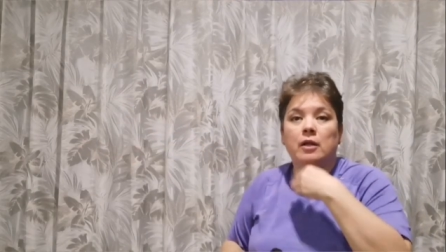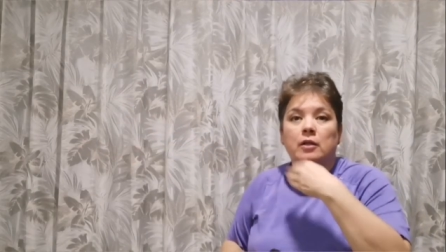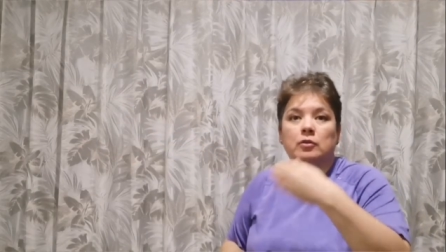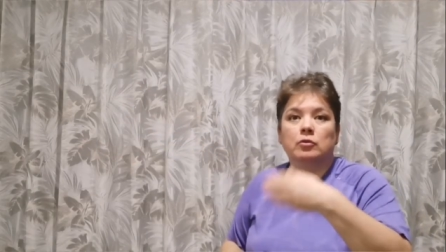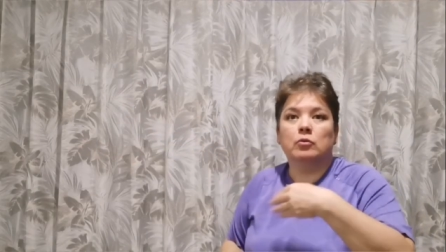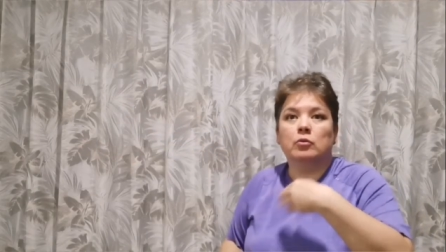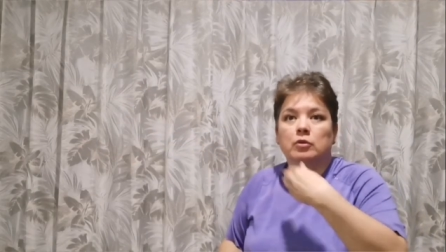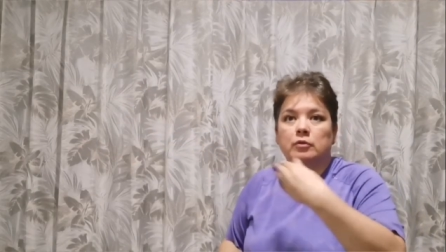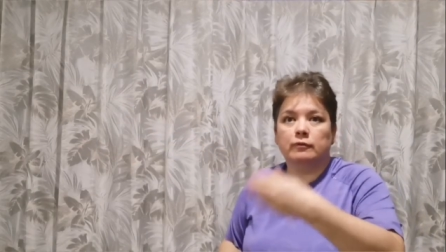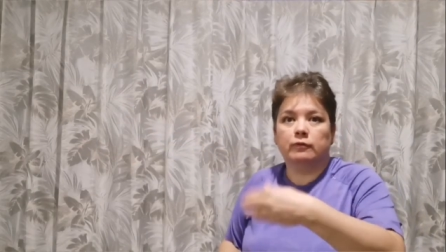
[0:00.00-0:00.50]

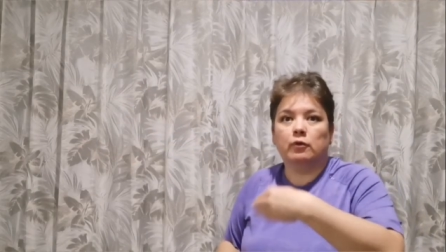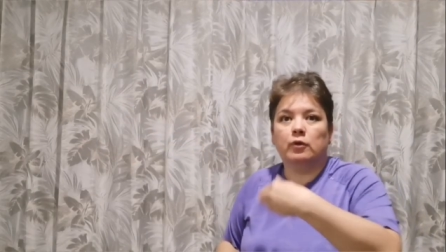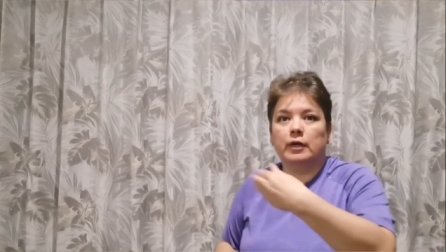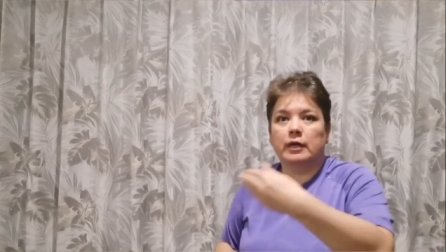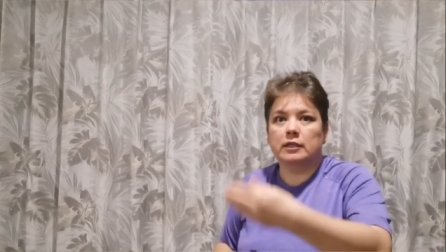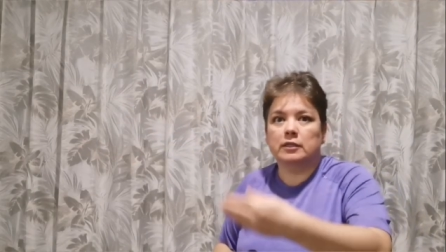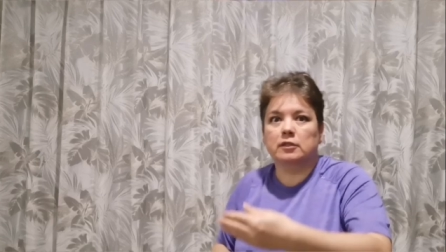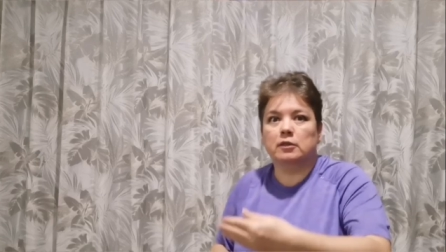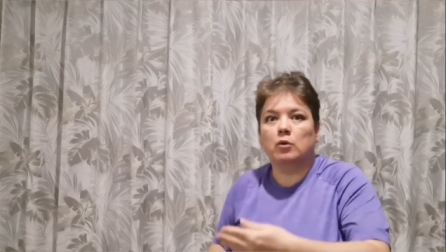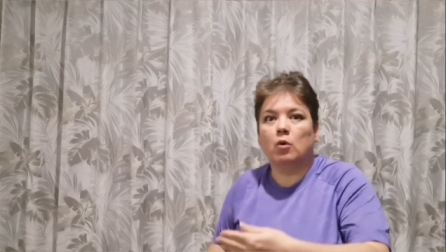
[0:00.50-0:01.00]
not for
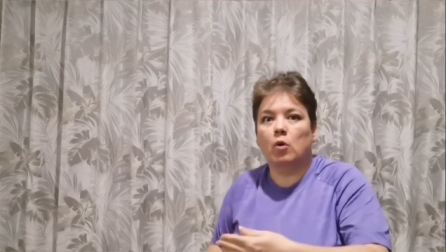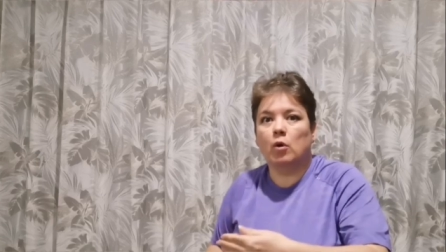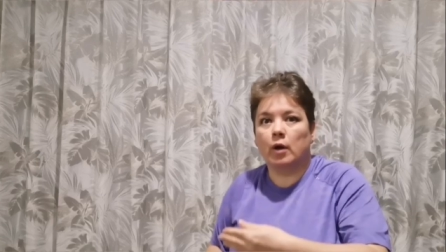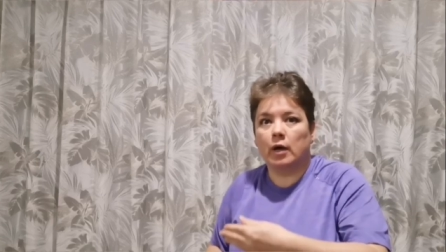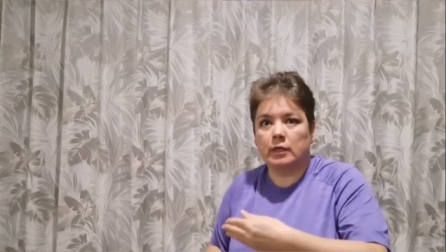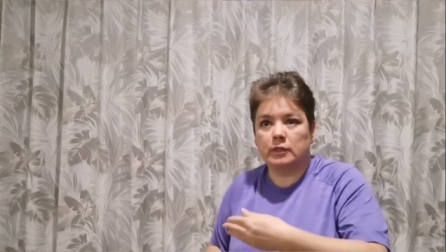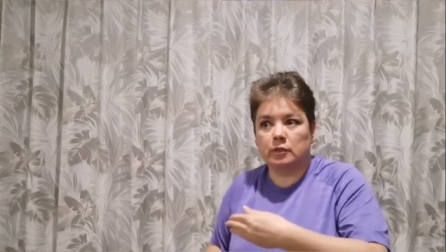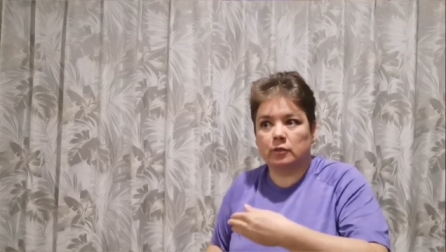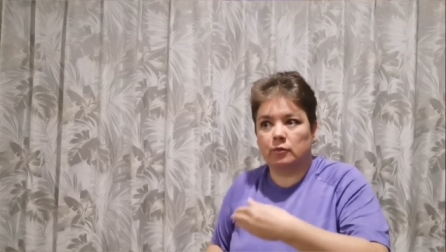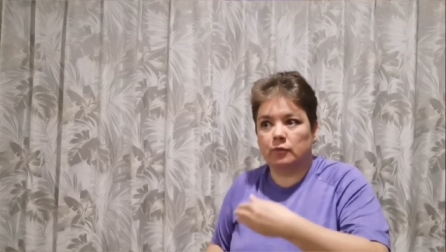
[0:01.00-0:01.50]
as
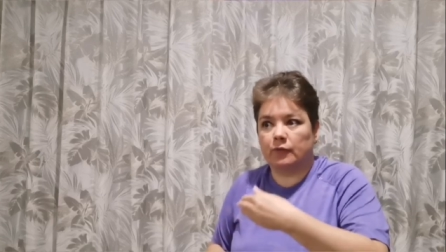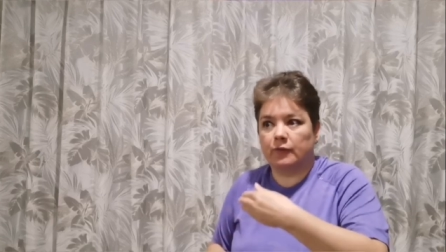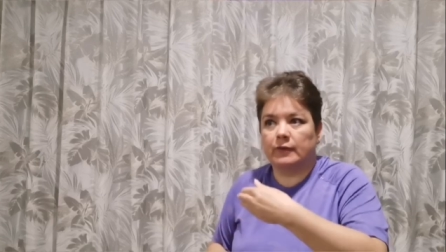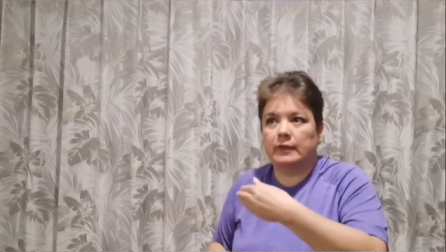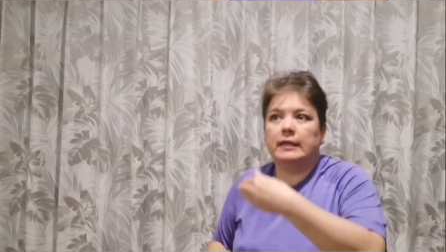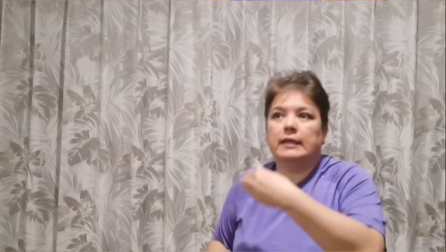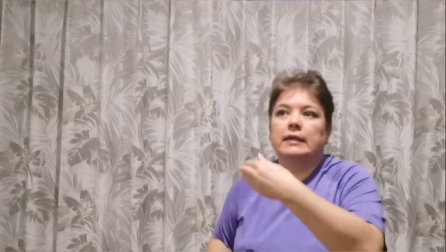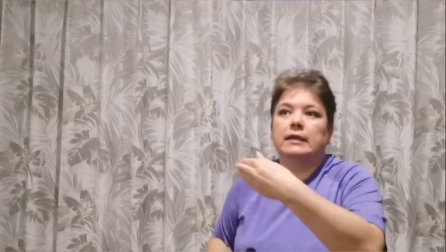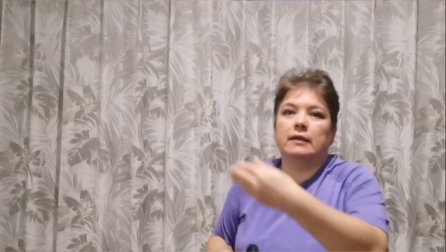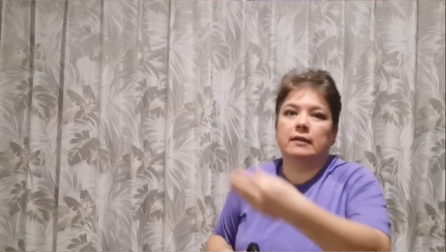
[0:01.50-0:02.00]
long as you
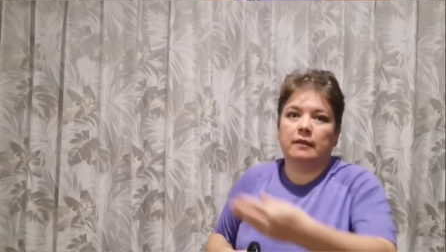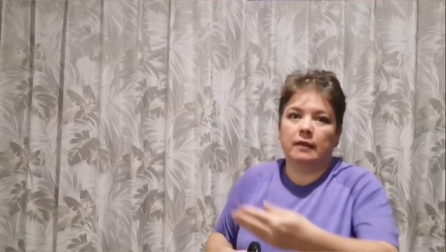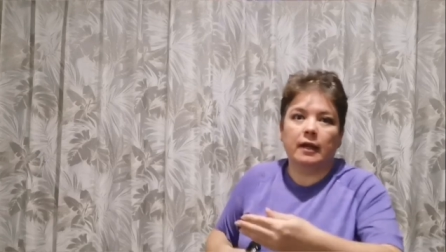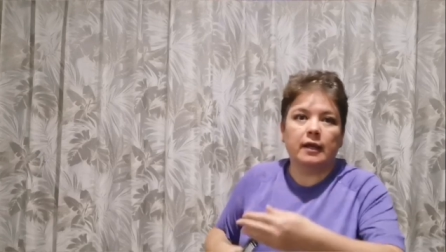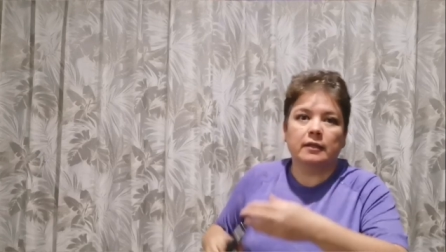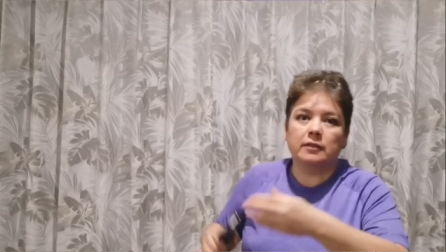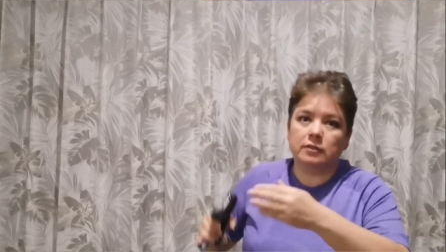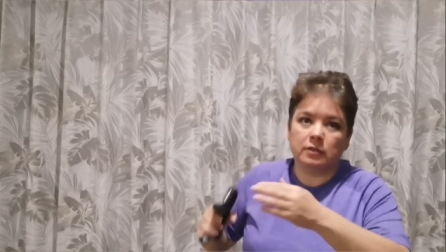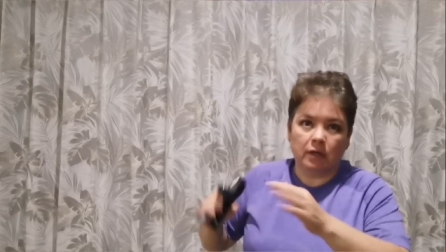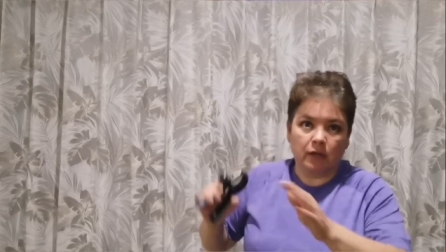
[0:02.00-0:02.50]
think
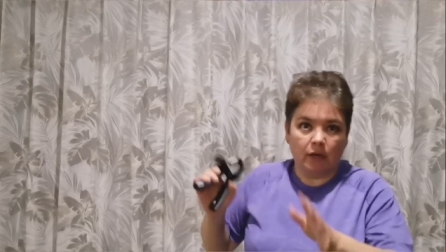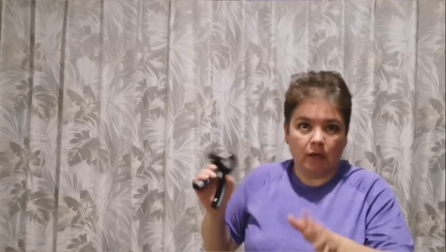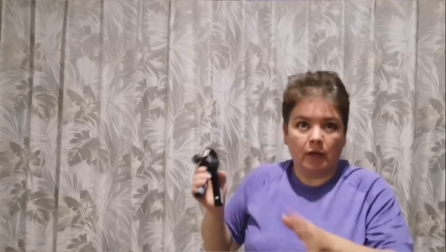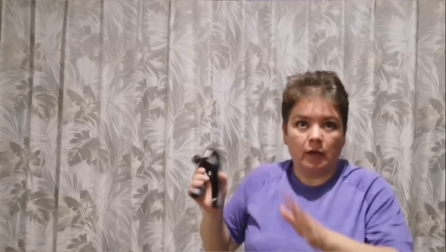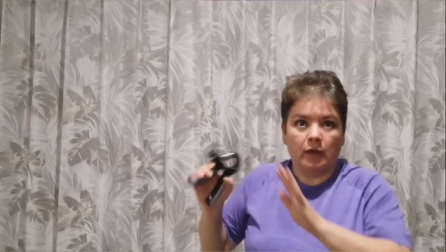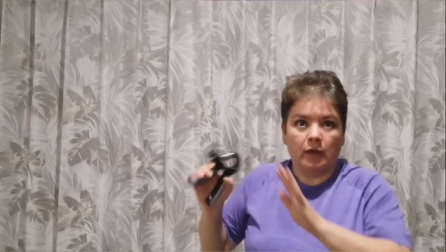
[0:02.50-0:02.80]
that